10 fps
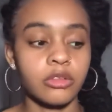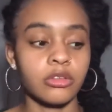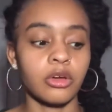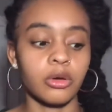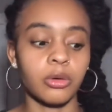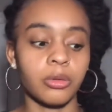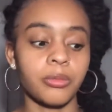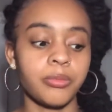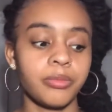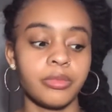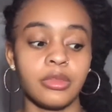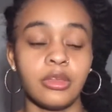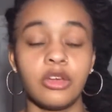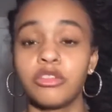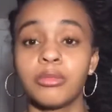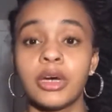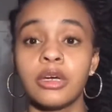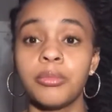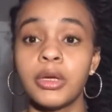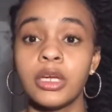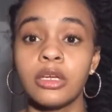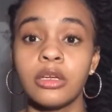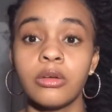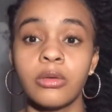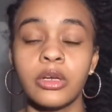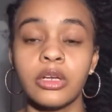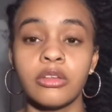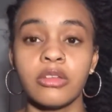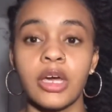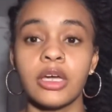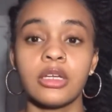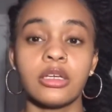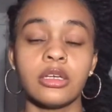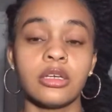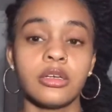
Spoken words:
So that's my opinion on anxiety.